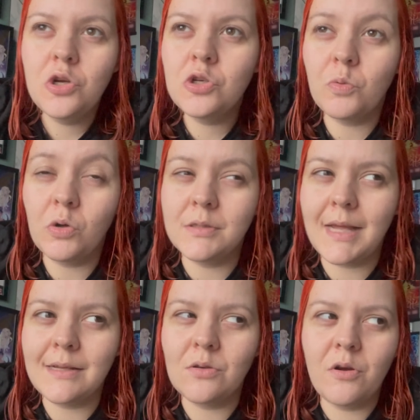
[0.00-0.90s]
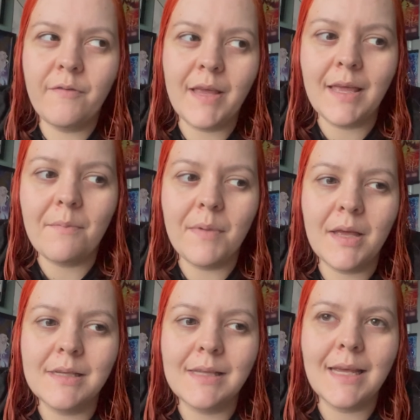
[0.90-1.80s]
towards that sort of thinking,
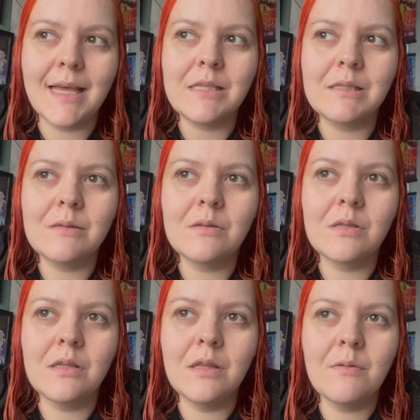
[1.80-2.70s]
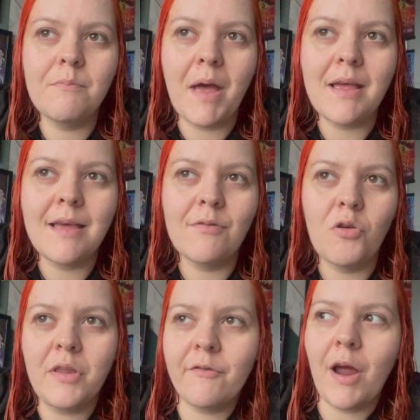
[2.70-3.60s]
because like his
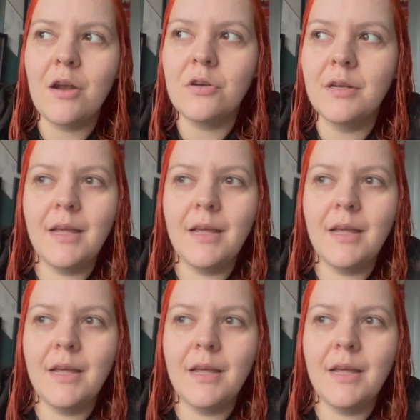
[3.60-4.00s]
only friend